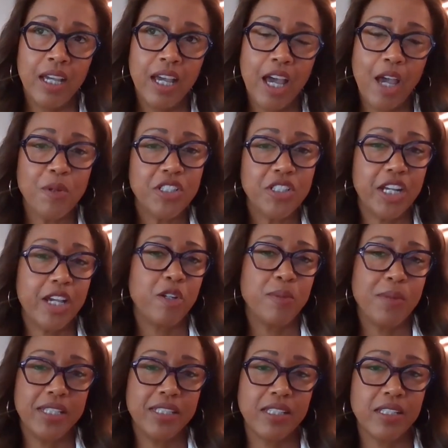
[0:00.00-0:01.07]
I would channel
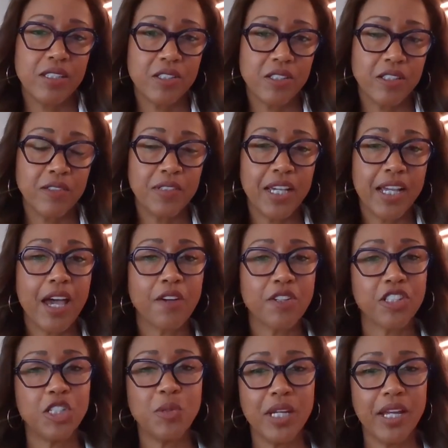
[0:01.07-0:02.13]
my sister, like how
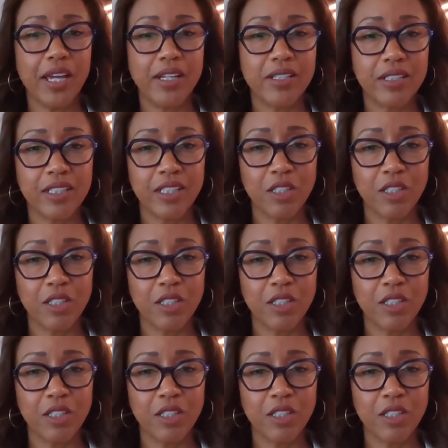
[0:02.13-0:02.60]
she would handle it.